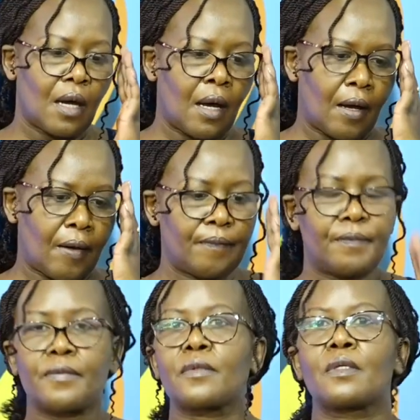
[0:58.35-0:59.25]
Uh,
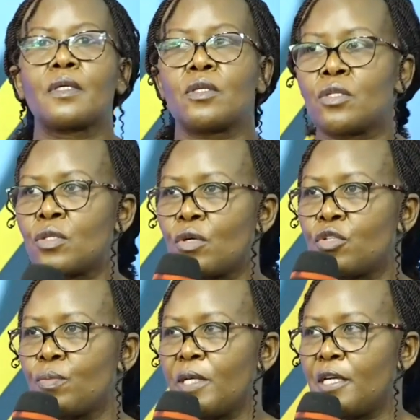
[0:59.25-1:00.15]
so
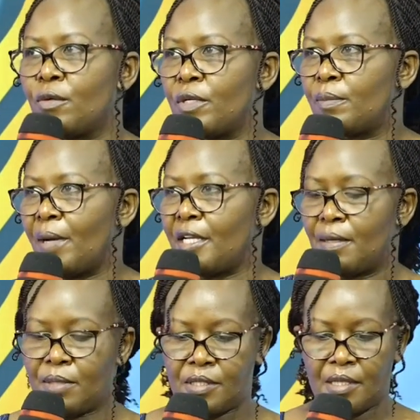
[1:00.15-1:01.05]
to begin with, my
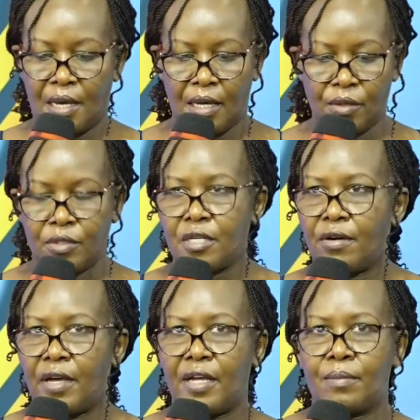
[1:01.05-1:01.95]
name is uh, Doctor
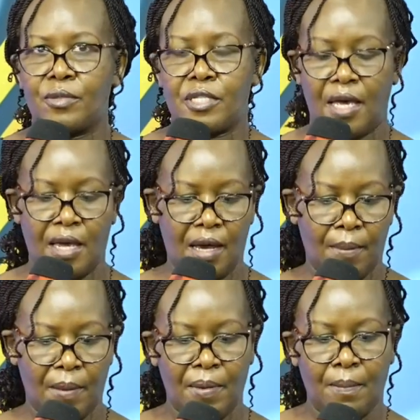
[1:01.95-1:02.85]
Rael Mutai.
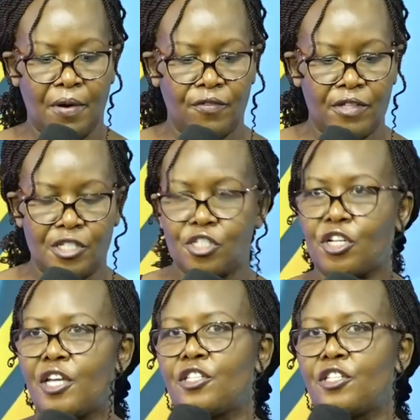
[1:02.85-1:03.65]
I'm a member of this